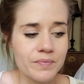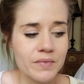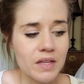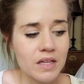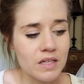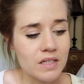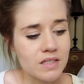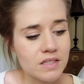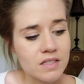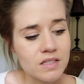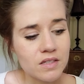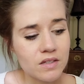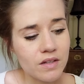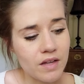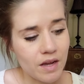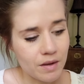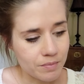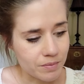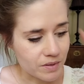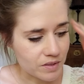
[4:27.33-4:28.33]
And it still
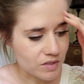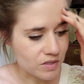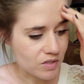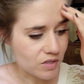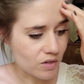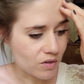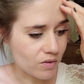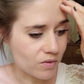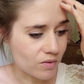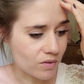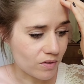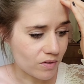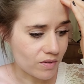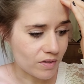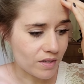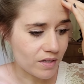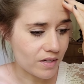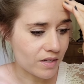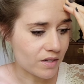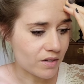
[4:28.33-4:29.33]
happens. So,
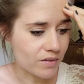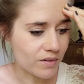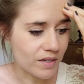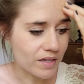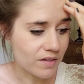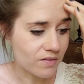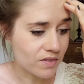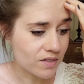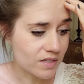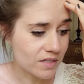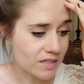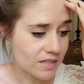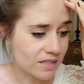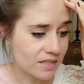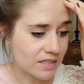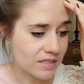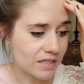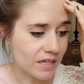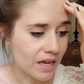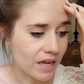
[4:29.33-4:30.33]
even to
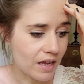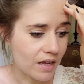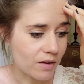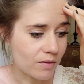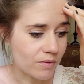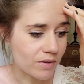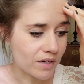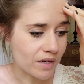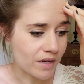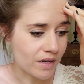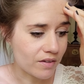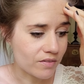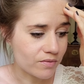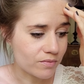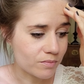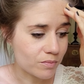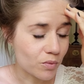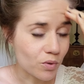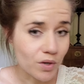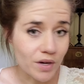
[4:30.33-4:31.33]
this day, when I have
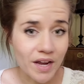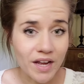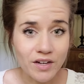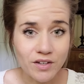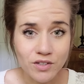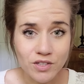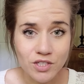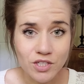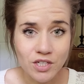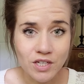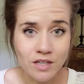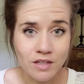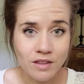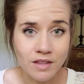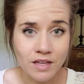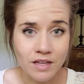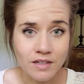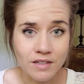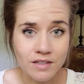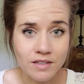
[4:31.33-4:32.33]
more energy
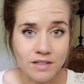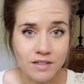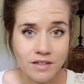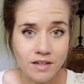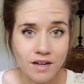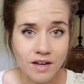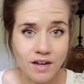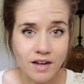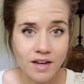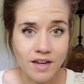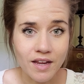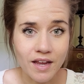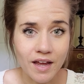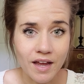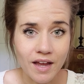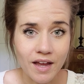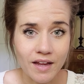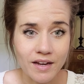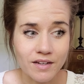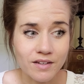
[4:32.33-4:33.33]
than I
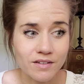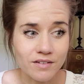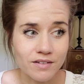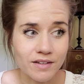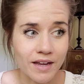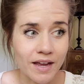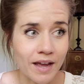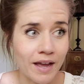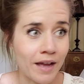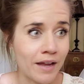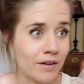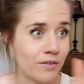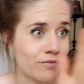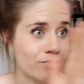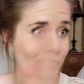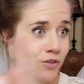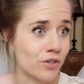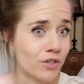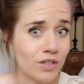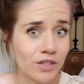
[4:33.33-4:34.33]
had
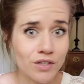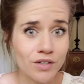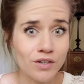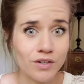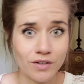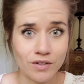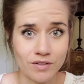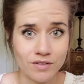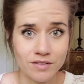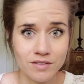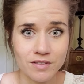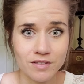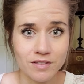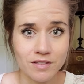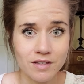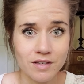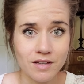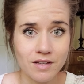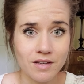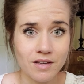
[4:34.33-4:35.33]
for years,
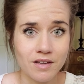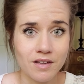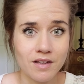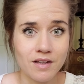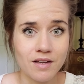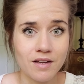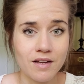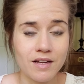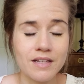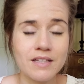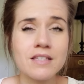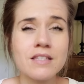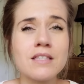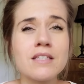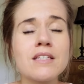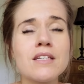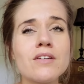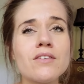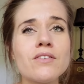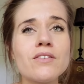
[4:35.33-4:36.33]
it
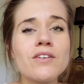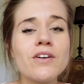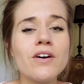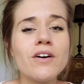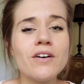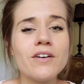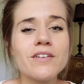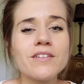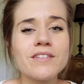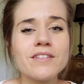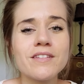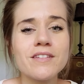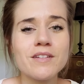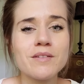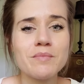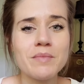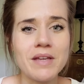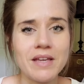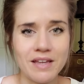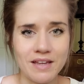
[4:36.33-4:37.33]
still calls to
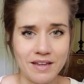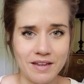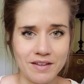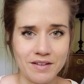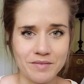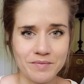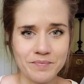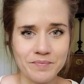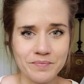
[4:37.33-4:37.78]
me,